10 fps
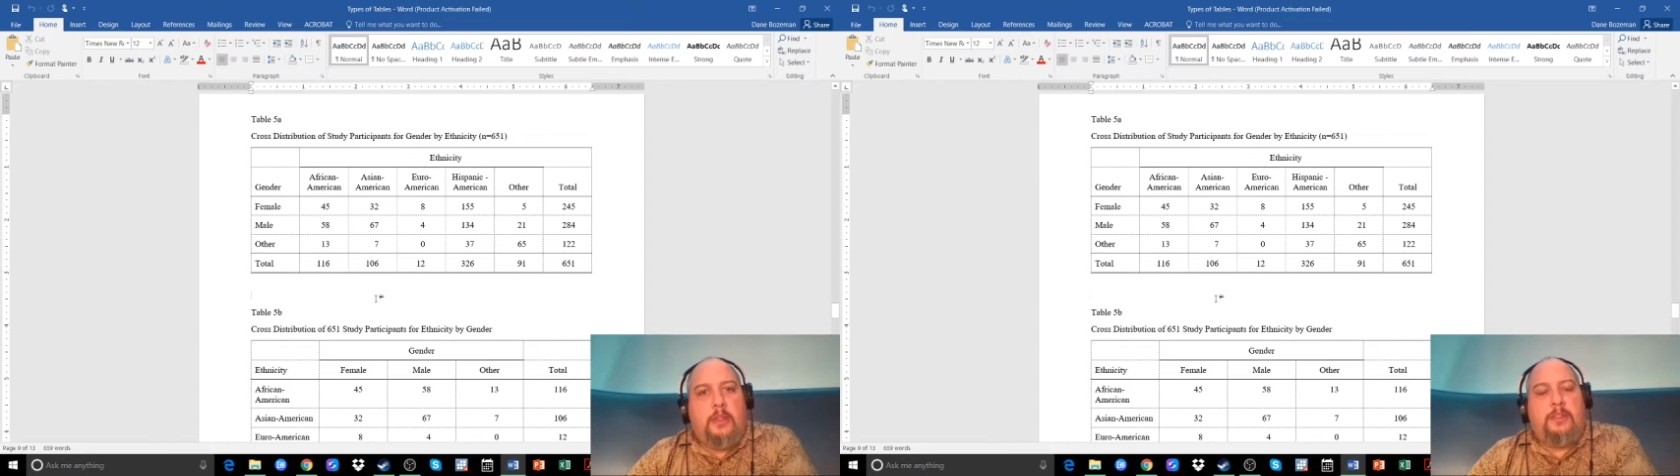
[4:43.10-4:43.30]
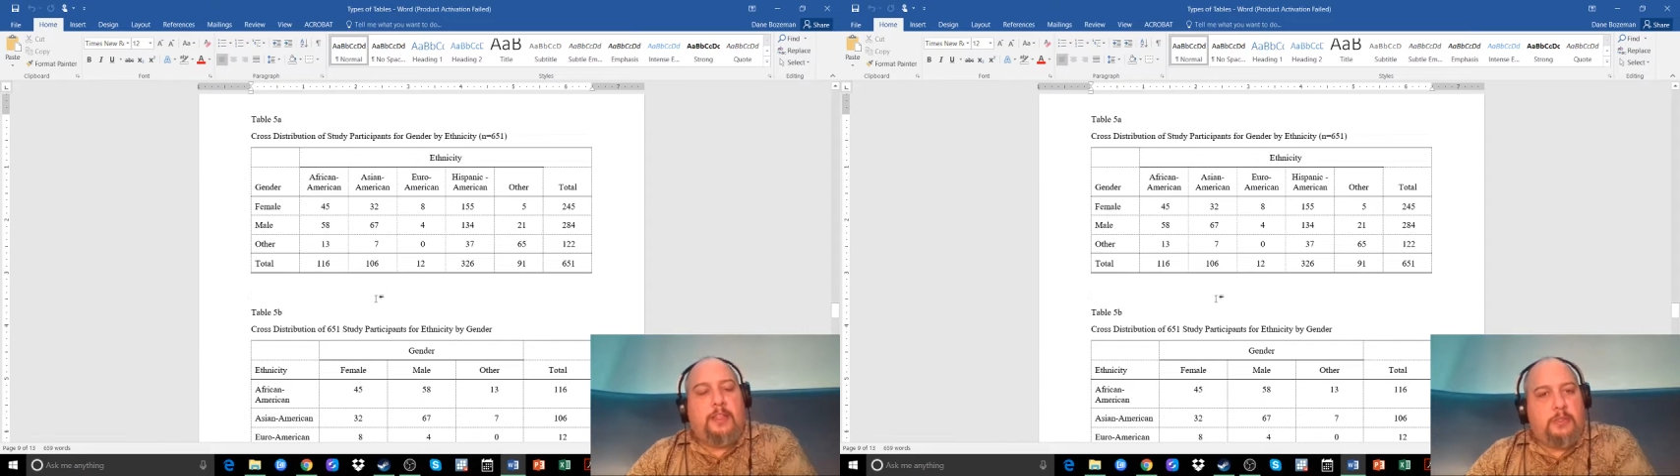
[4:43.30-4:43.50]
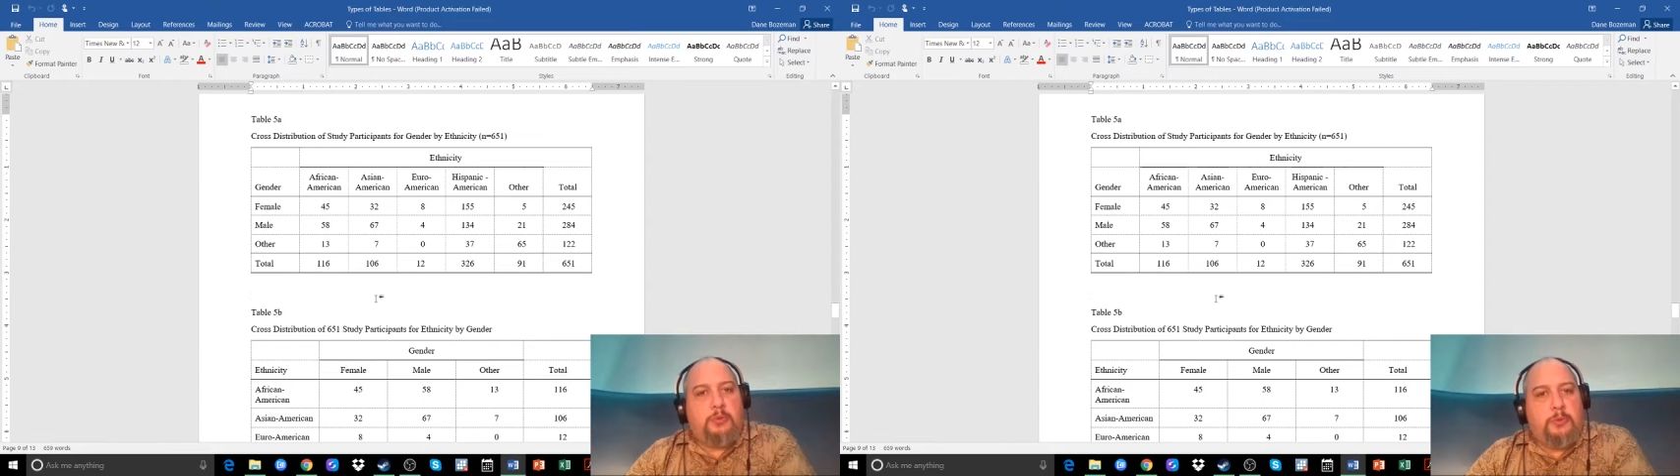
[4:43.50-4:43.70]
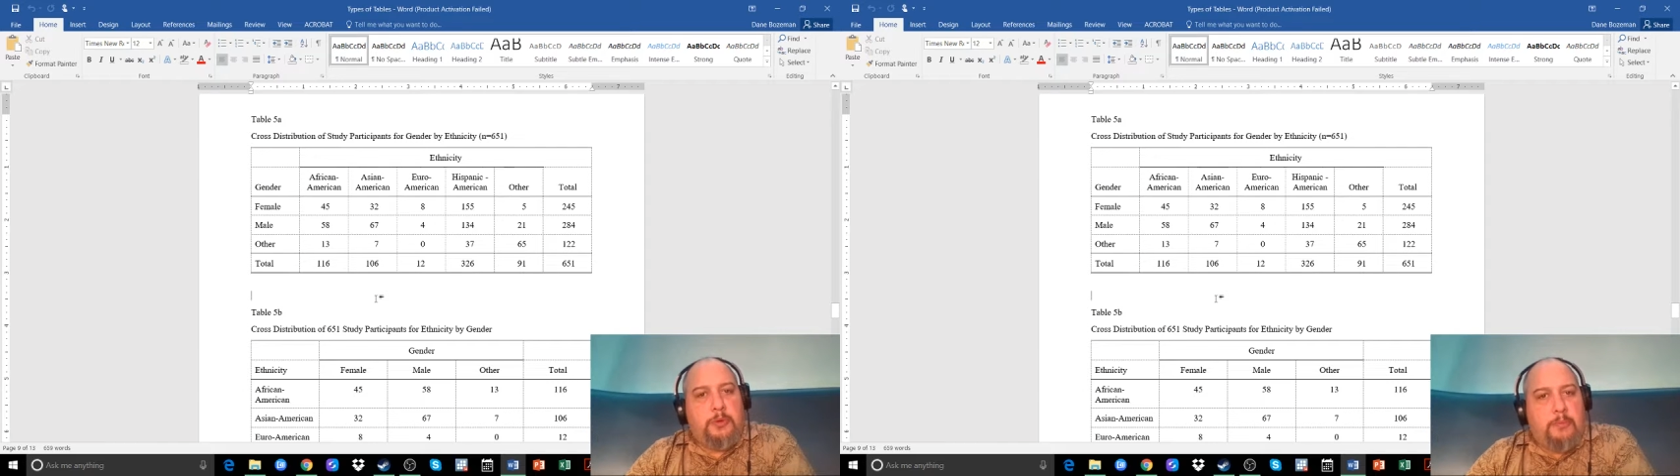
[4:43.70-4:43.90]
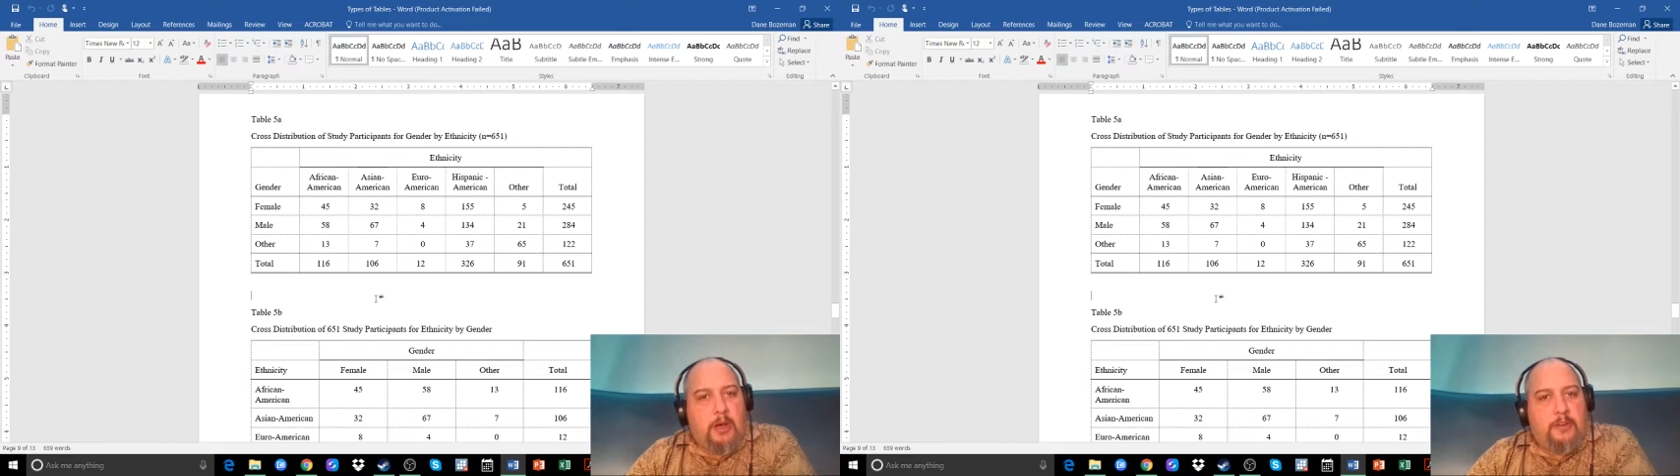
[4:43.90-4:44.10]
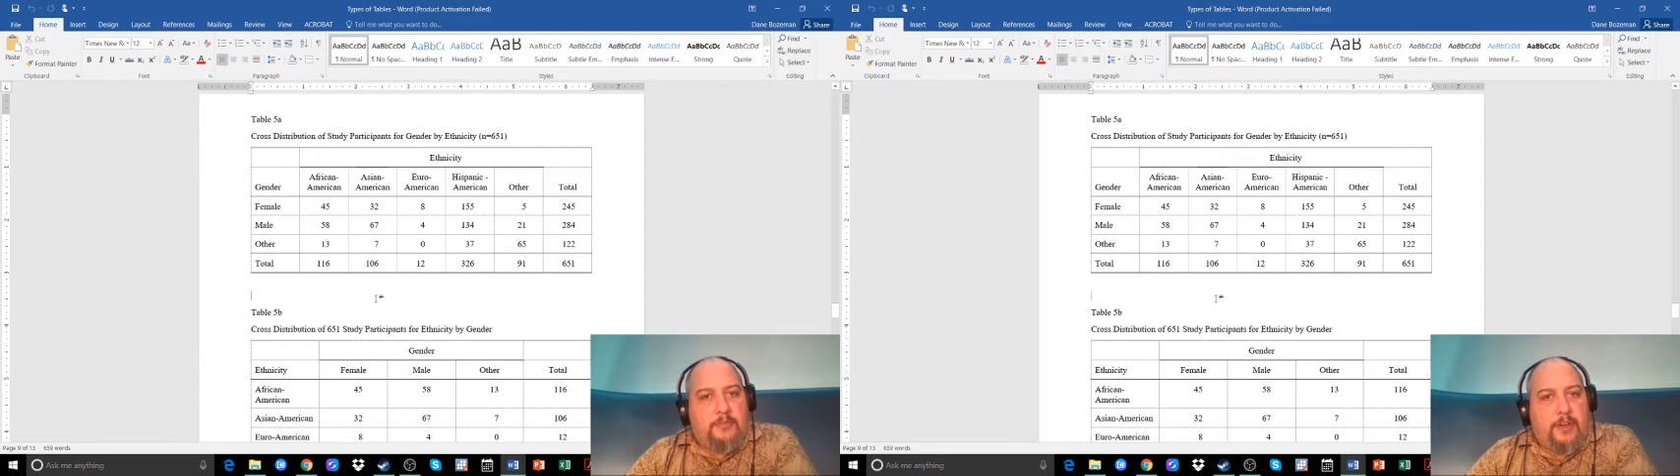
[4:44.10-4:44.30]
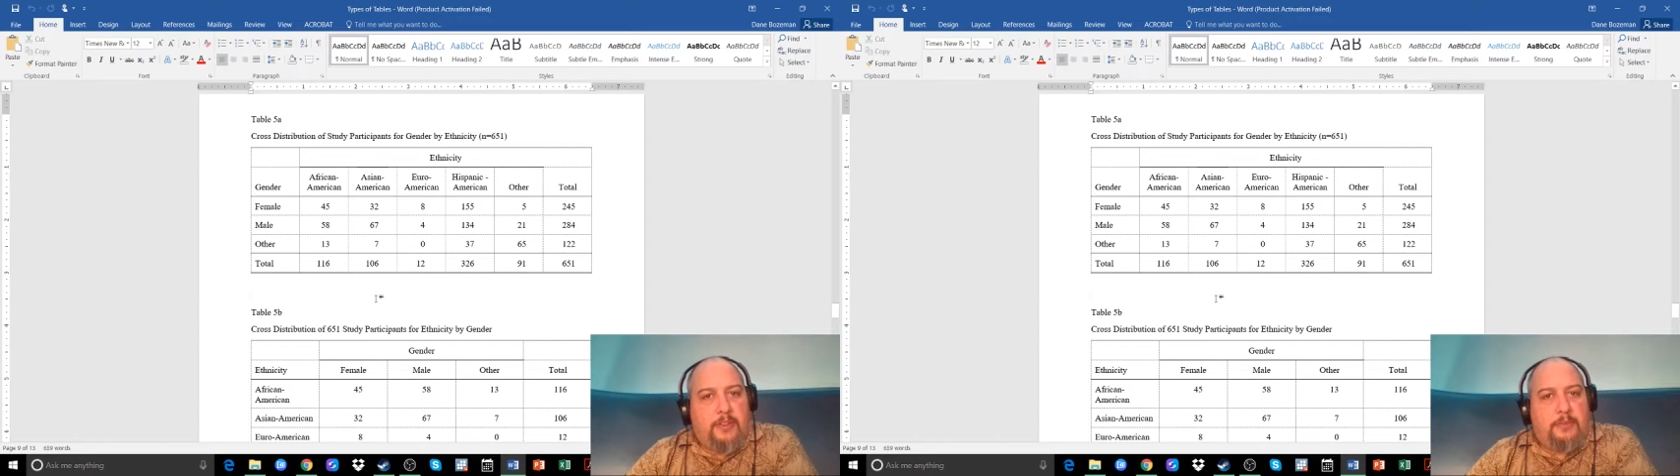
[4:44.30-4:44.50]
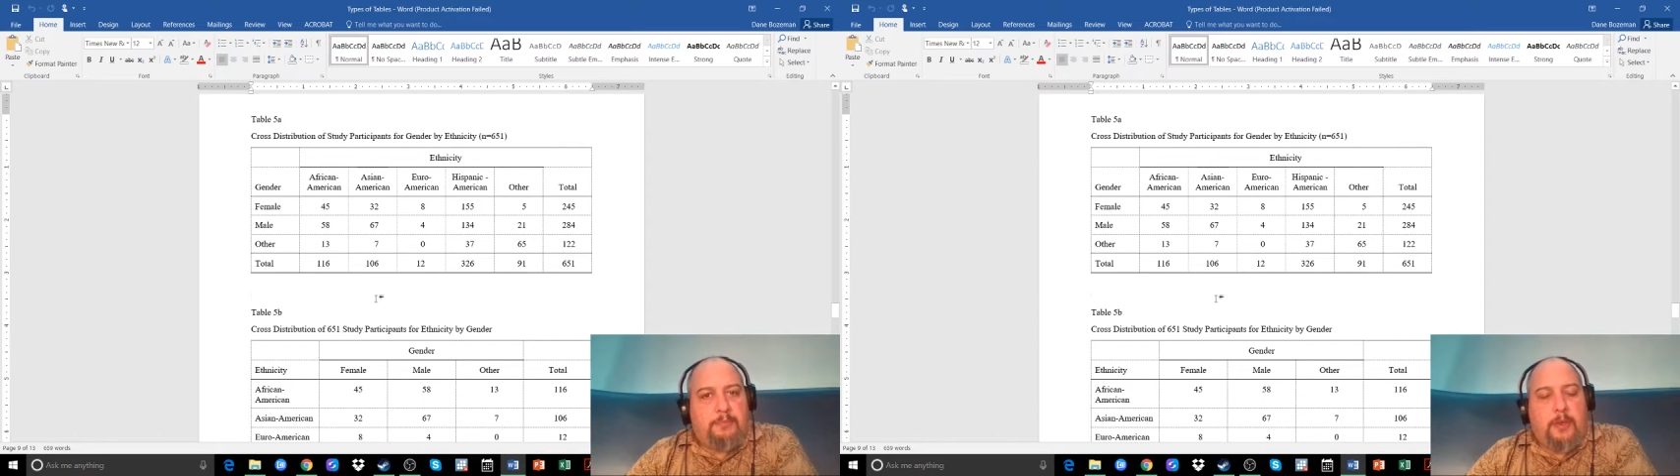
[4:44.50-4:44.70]
That's when we modify them.
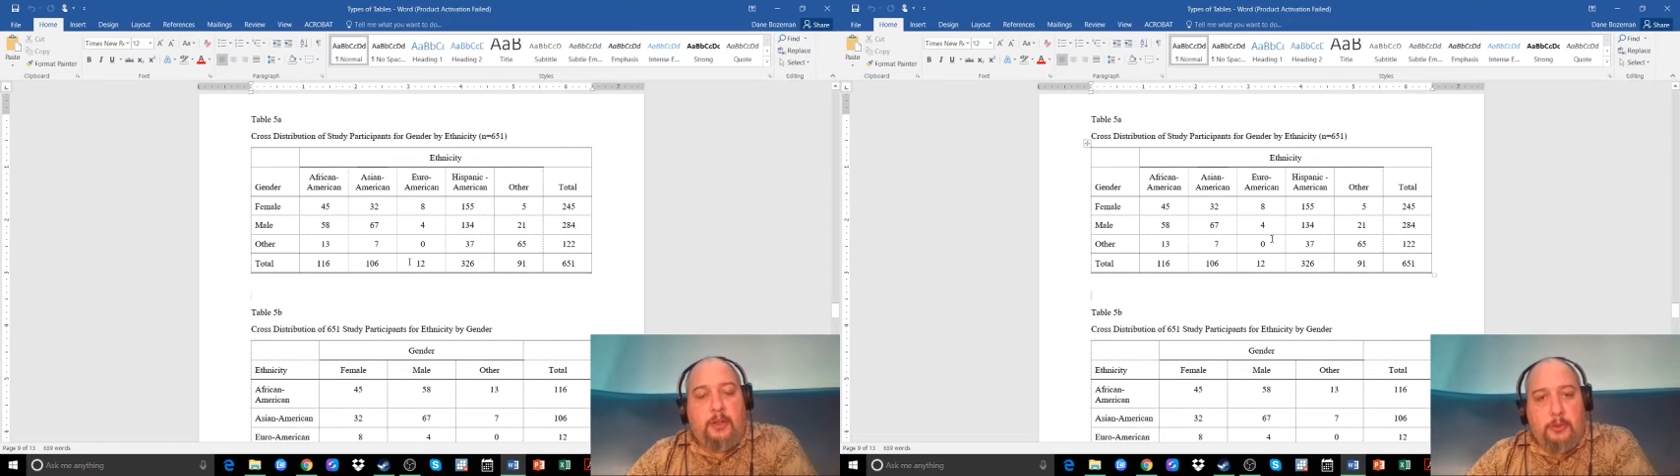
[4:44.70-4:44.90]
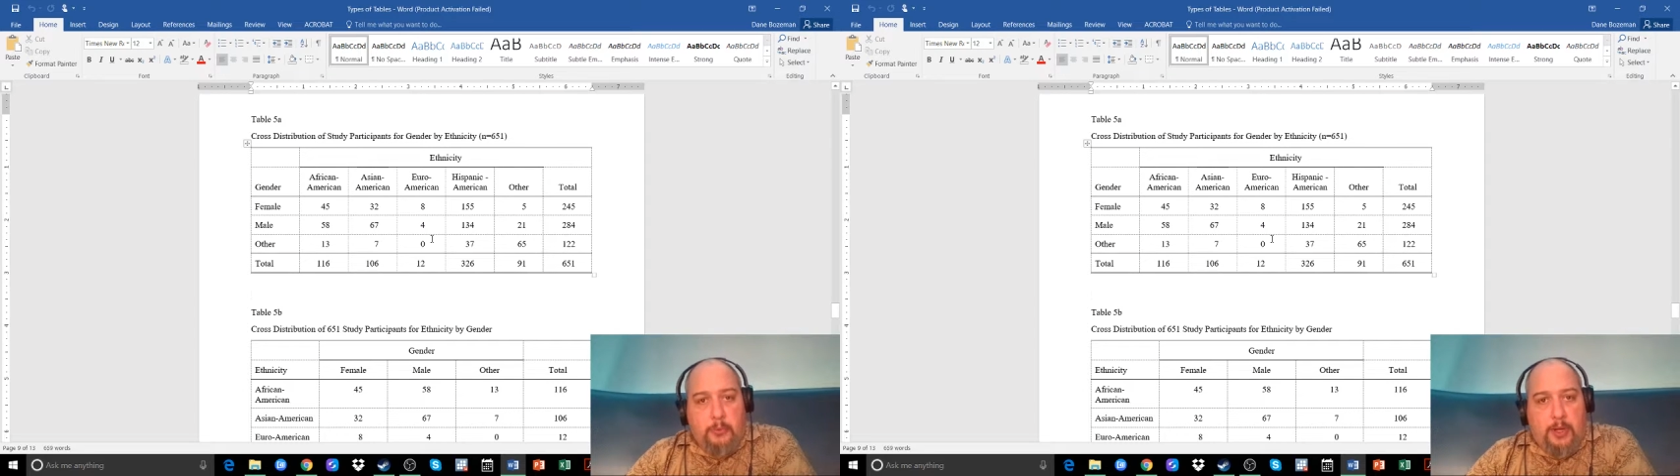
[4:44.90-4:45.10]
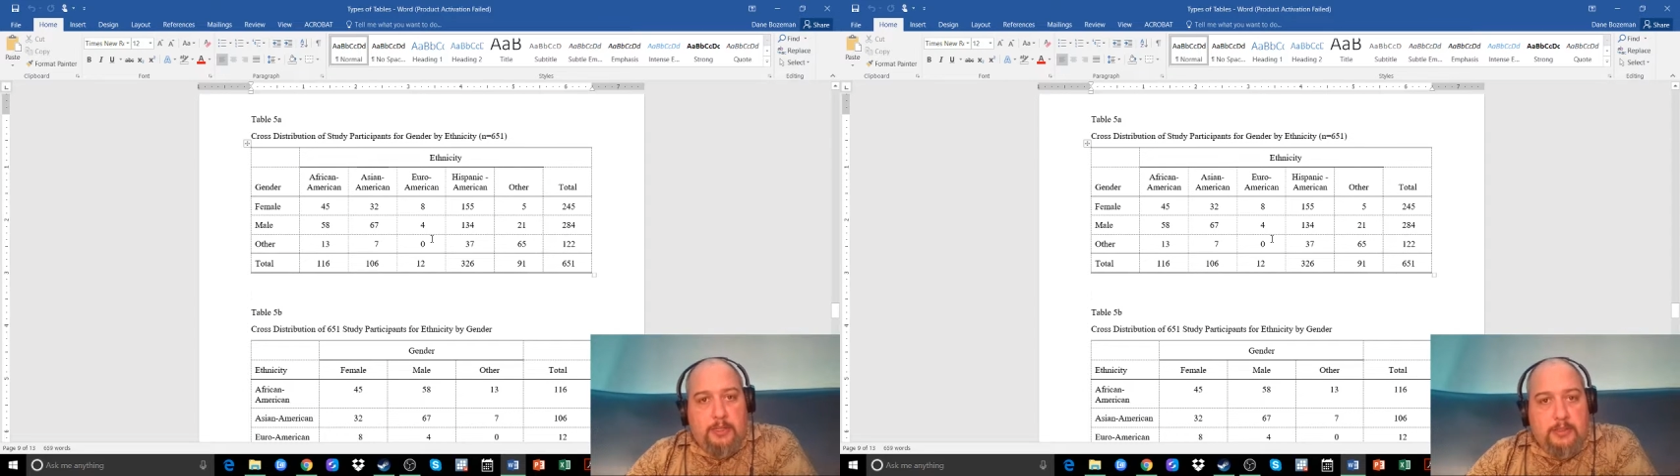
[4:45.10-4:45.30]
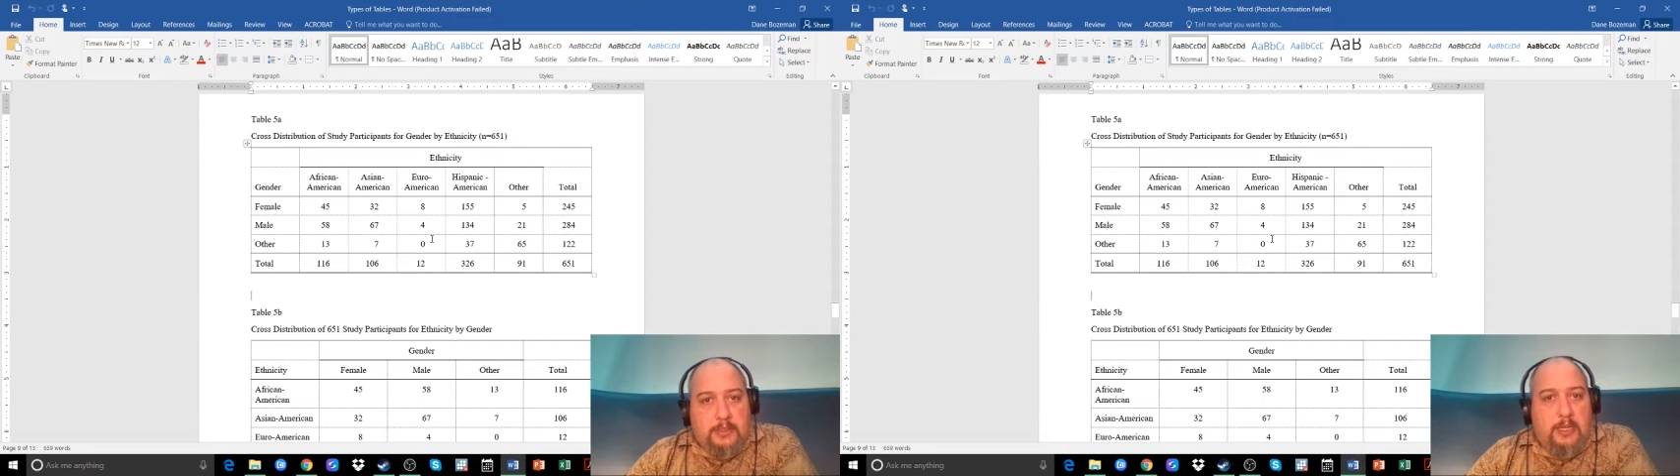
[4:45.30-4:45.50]
Otherwise,